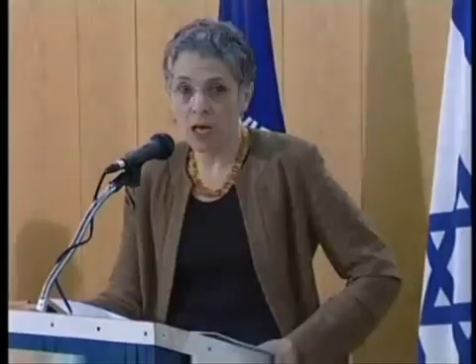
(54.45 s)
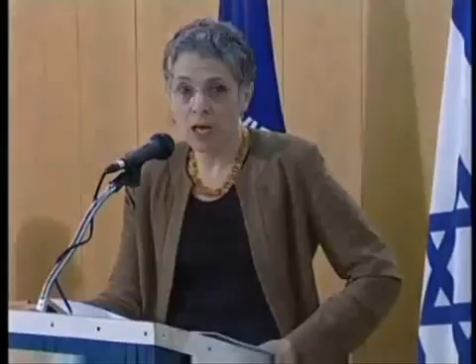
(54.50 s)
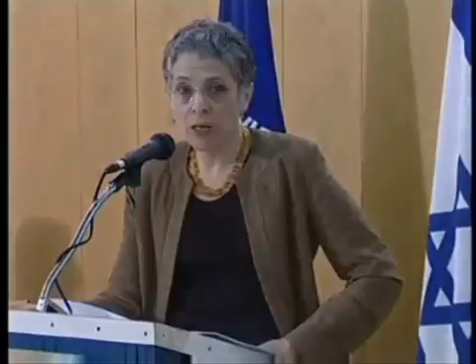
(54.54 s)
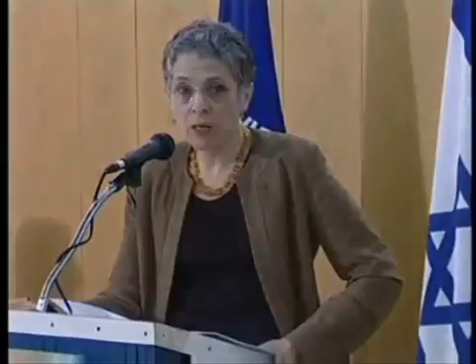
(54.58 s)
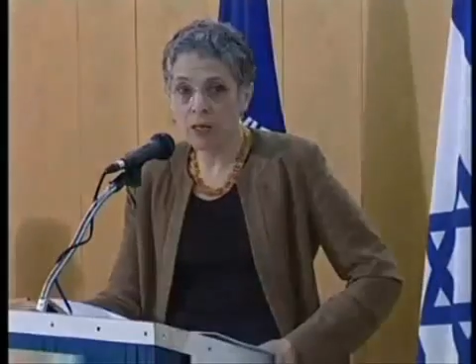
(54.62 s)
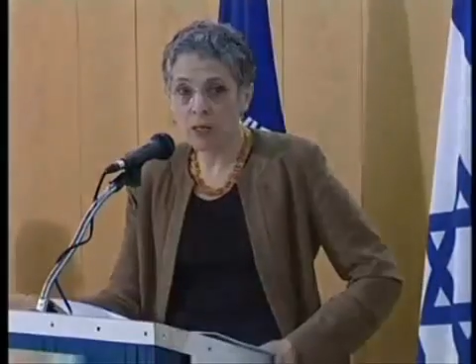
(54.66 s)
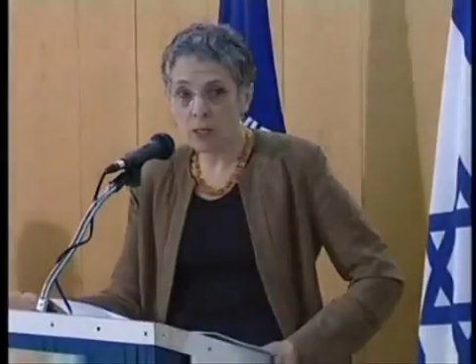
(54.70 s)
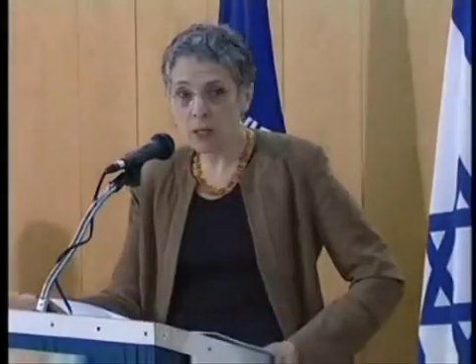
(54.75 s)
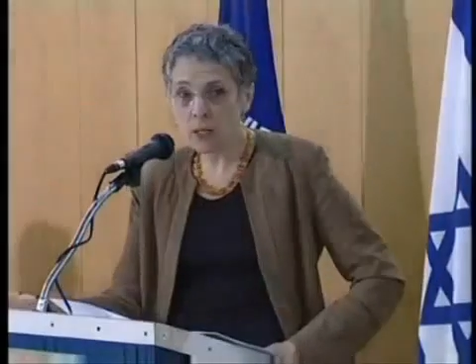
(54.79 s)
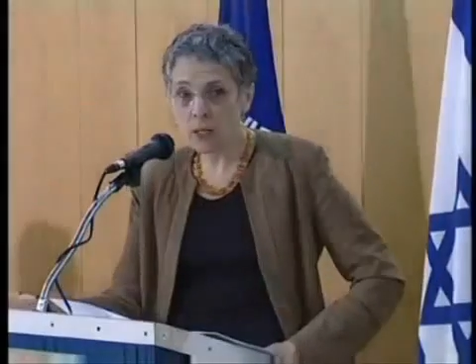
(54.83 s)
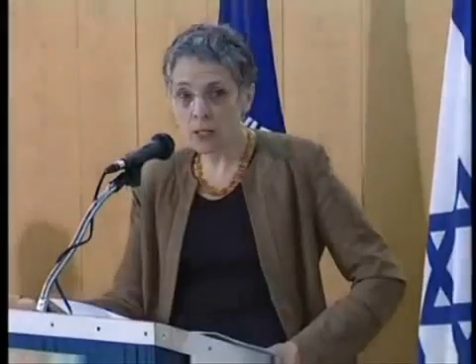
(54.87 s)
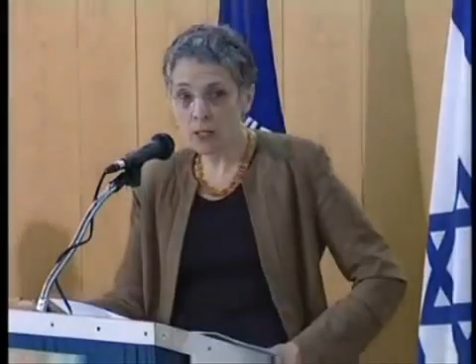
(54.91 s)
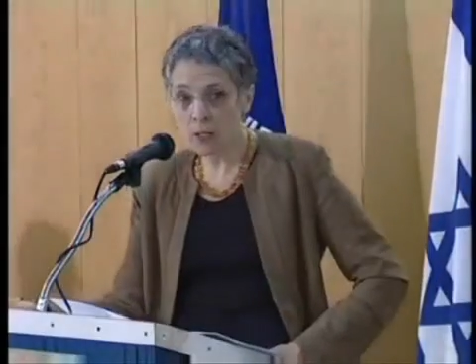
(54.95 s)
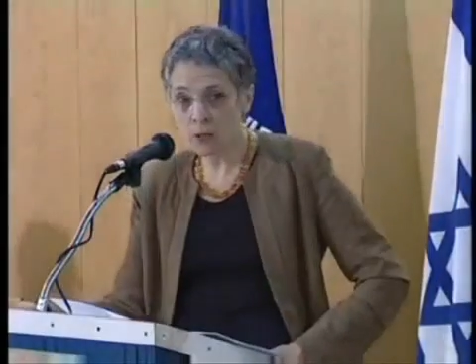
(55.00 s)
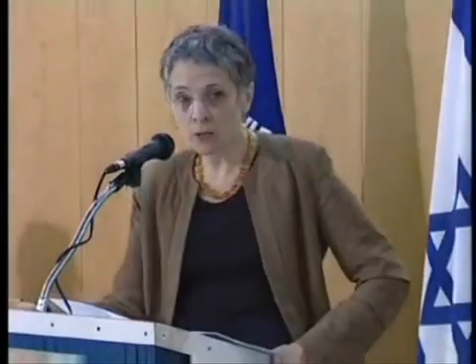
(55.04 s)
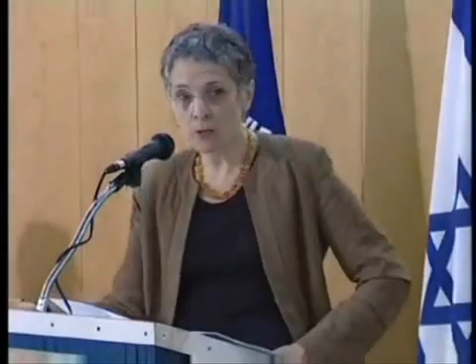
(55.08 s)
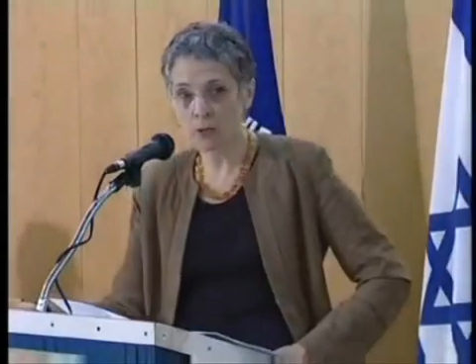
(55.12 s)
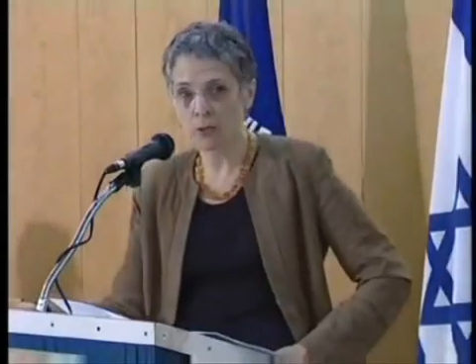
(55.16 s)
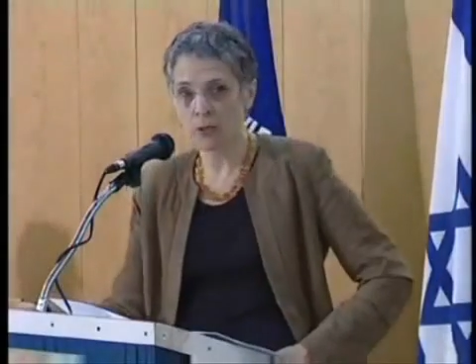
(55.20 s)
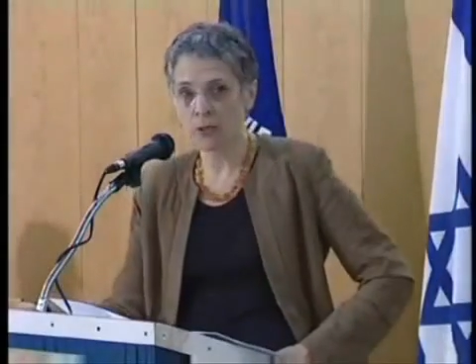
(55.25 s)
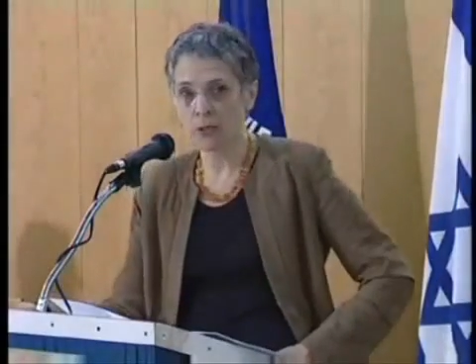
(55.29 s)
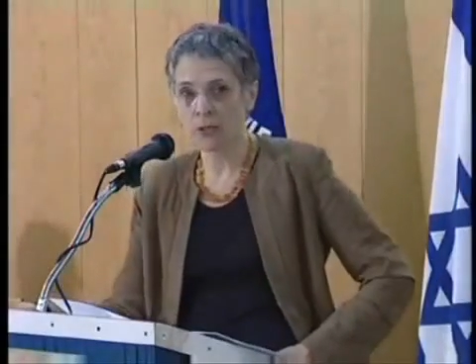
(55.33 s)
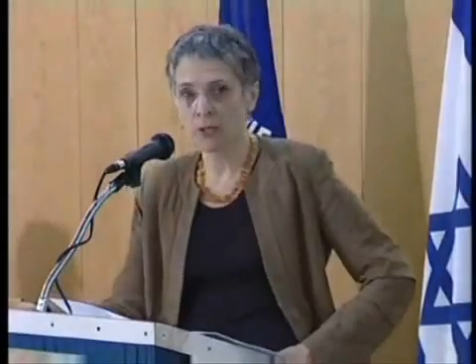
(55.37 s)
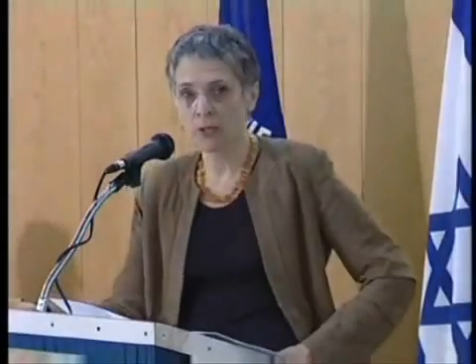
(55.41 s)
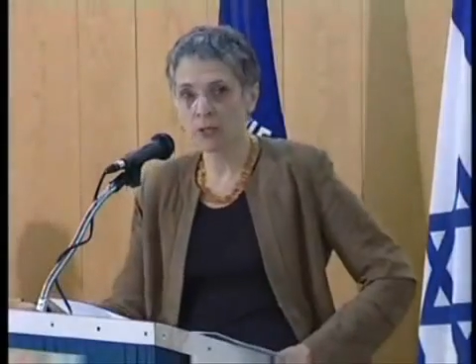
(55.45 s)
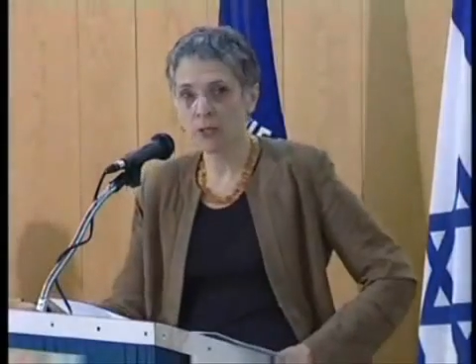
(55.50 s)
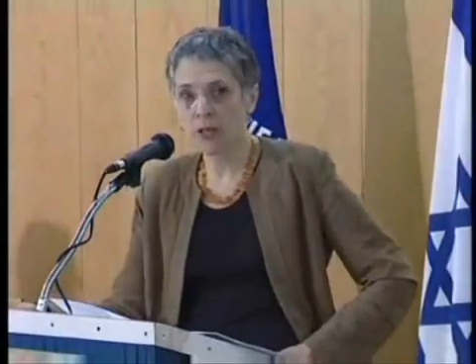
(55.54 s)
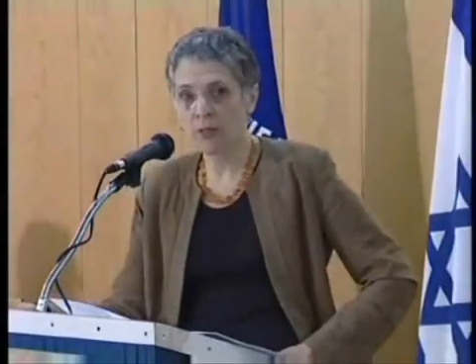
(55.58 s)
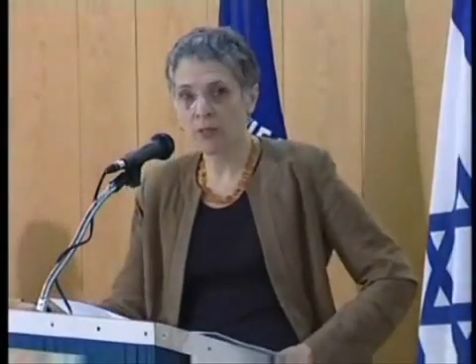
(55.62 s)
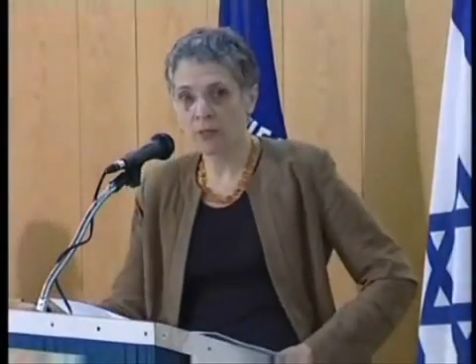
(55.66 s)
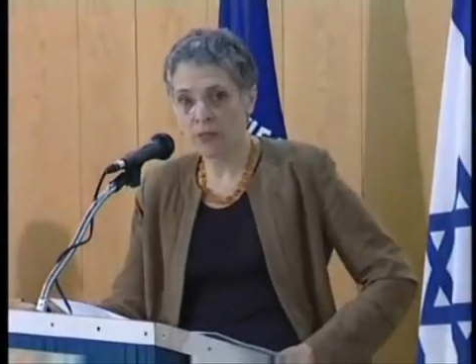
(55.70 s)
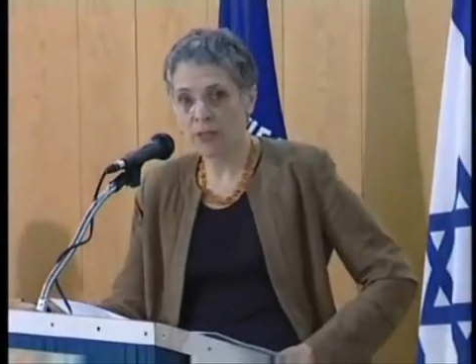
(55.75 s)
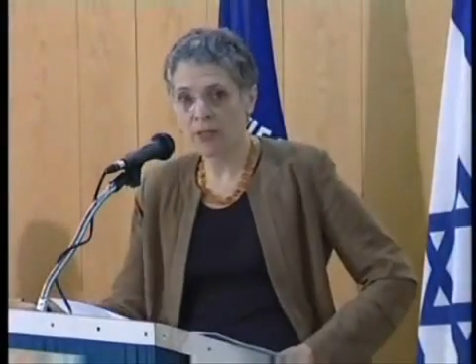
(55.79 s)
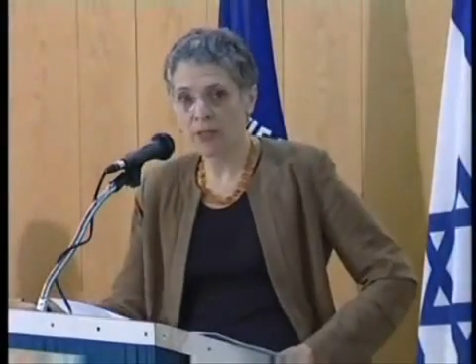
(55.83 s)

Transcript: even understood